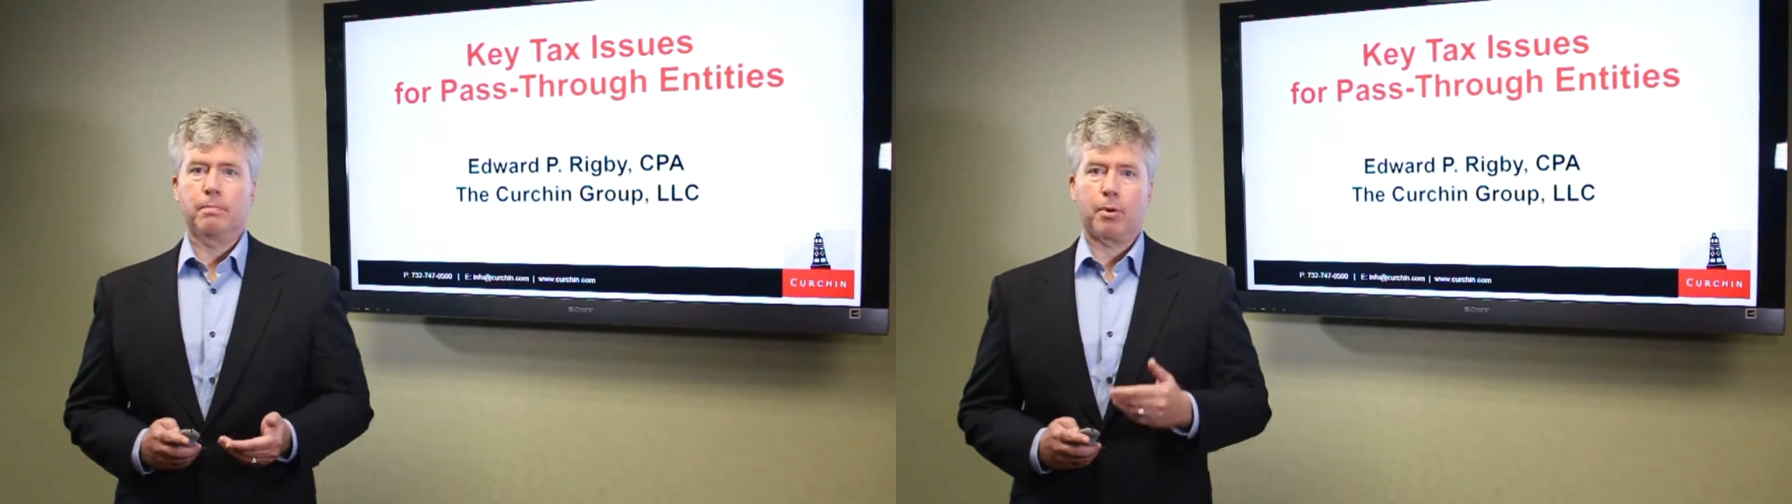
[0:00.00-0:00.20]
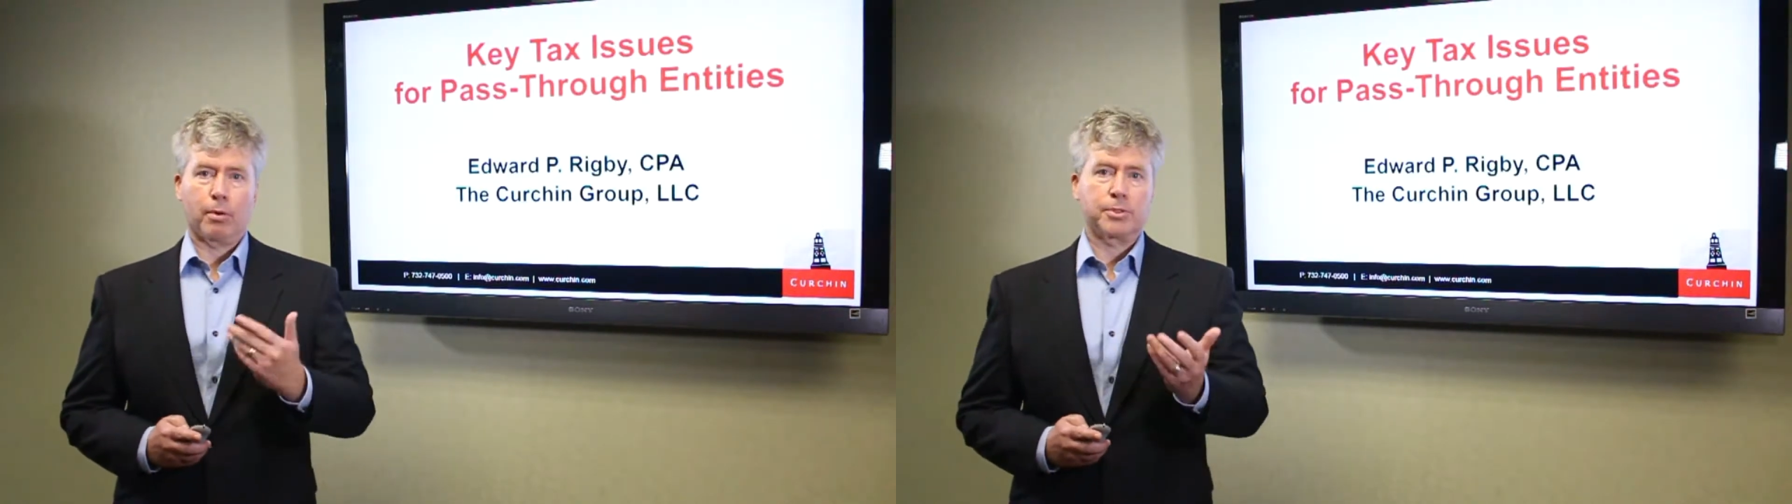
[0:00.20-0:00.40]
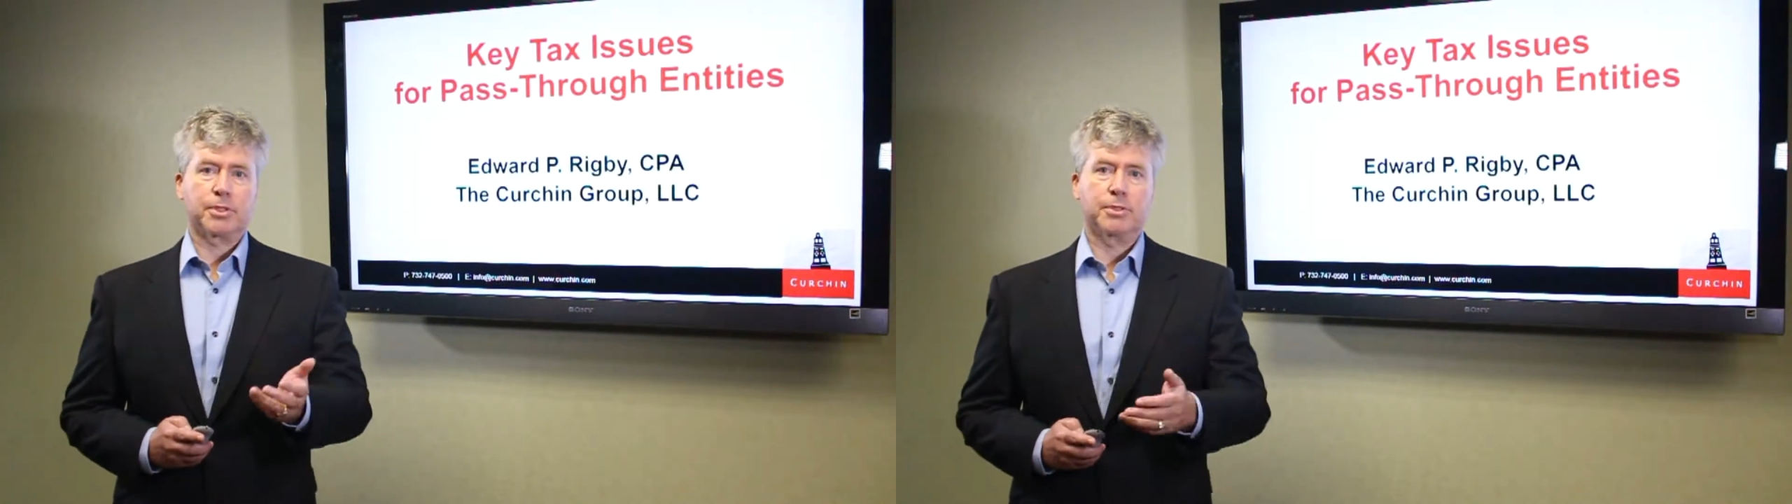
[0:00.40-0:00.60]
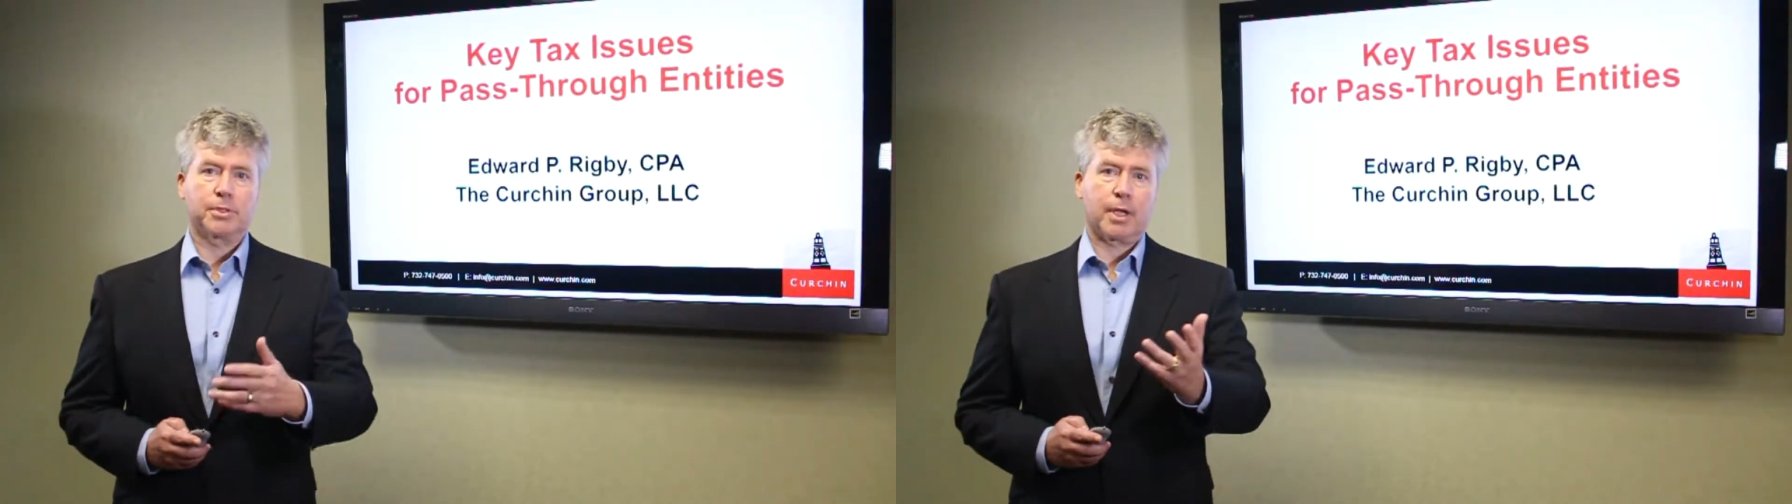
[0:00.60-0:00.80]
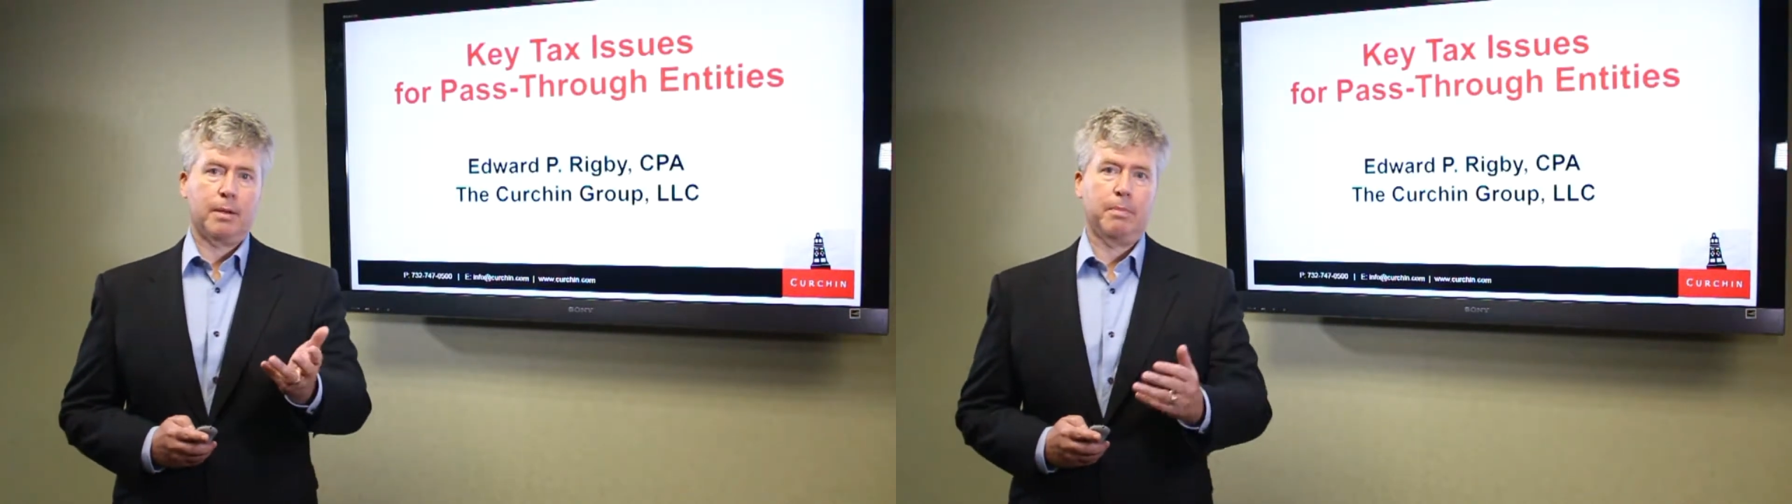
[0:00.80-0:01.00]
persons
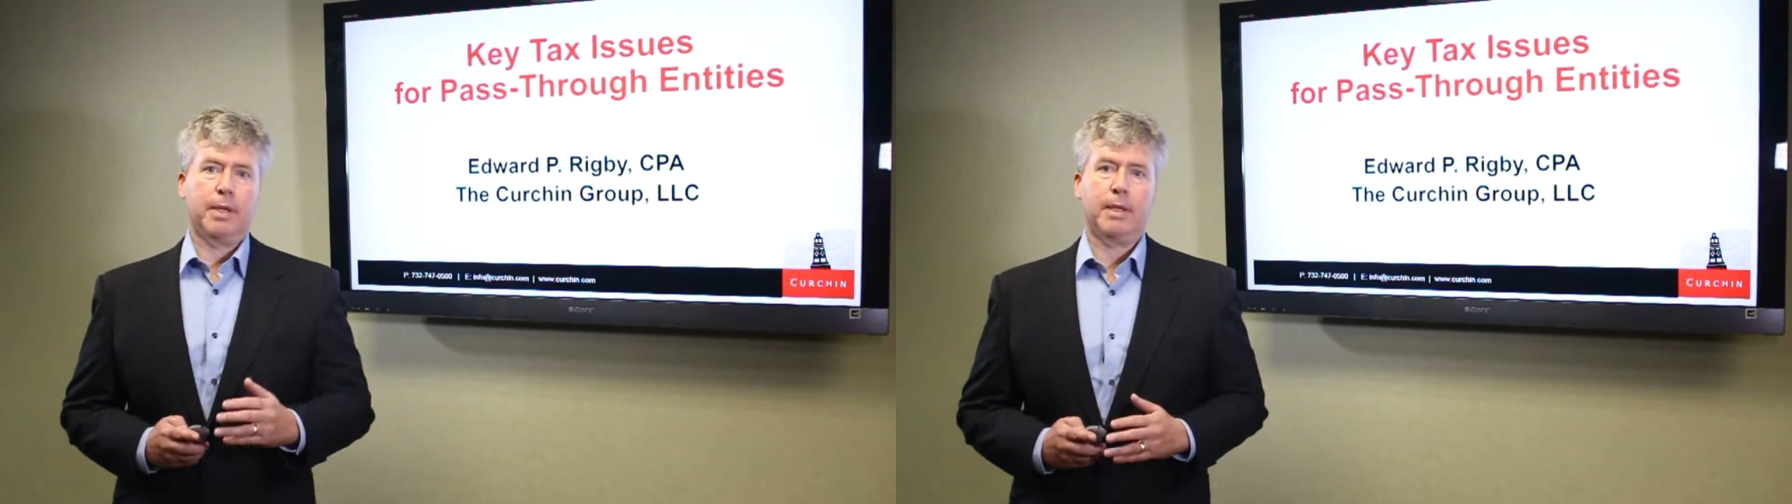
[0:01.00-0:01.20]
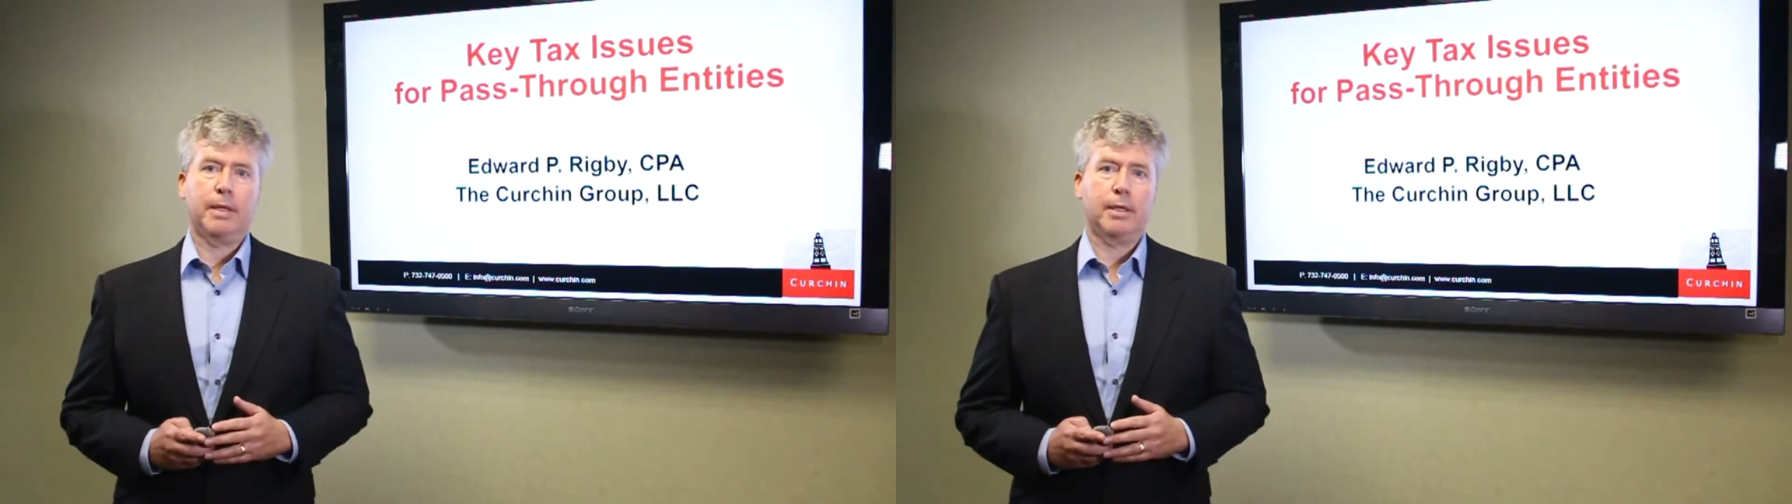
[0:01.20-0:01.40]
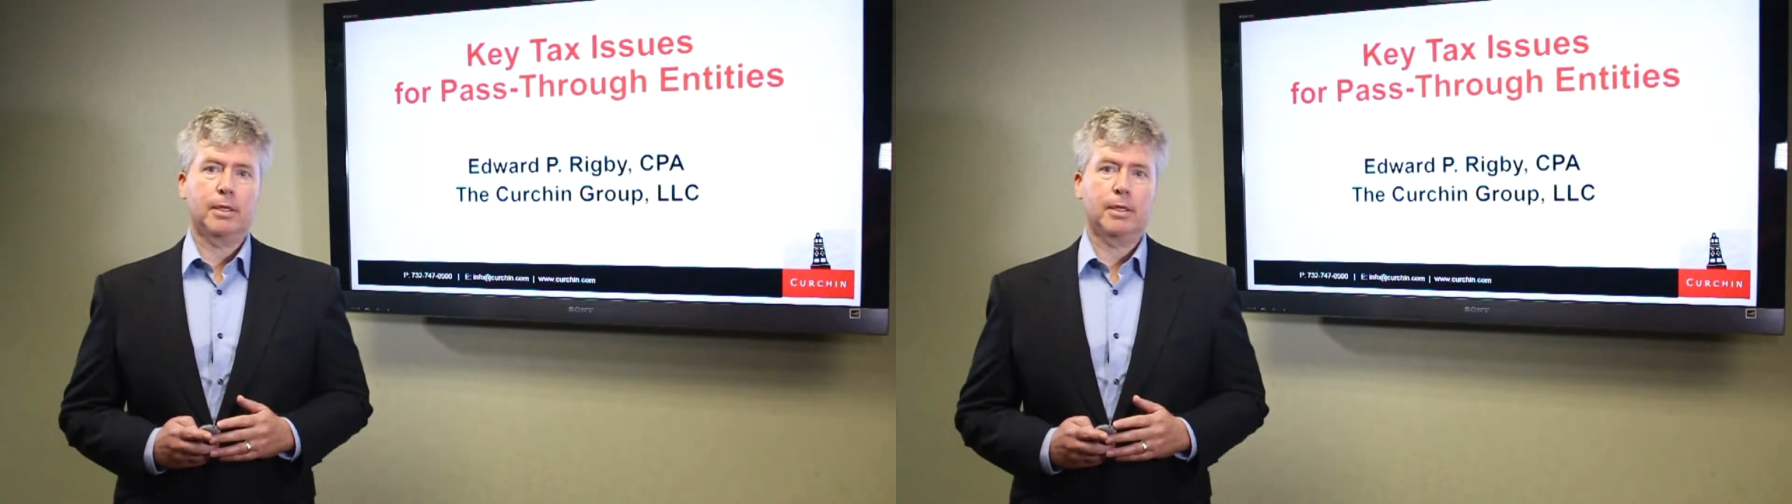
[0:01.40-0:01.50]
can be